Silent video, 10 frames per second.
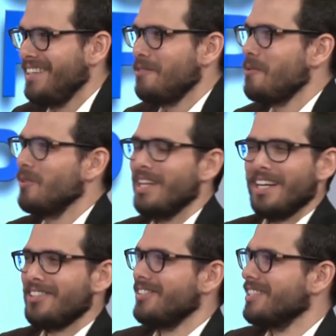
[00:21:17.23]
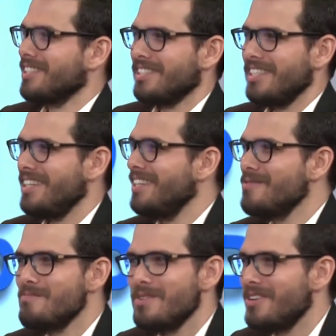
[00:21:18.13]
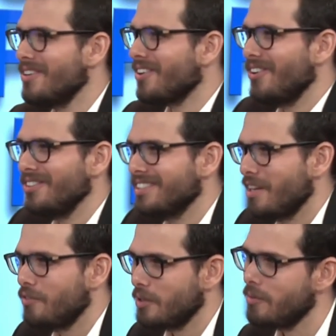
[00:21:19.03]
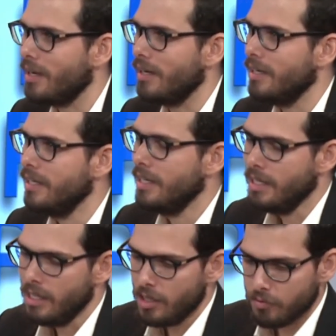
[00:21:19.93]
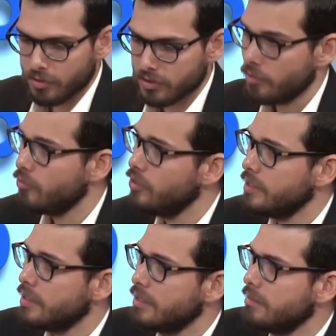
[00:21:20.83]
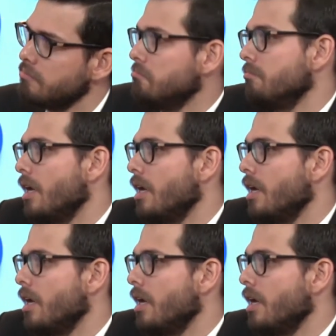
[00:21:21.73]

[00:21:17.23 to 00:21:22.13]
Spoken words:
We would like to just see miracles everywhere. For some reason,